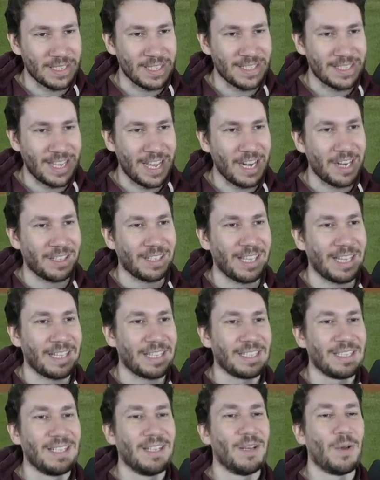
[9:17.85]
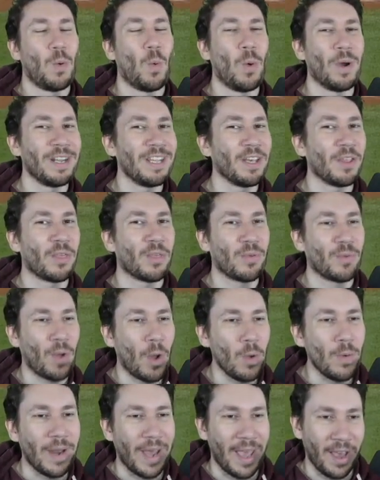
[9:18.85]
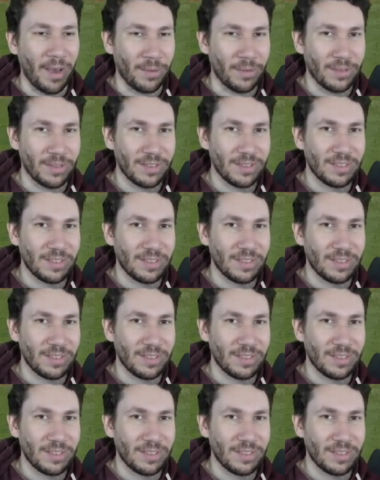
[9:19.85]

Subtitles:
And it's kind of like, what do you throw now?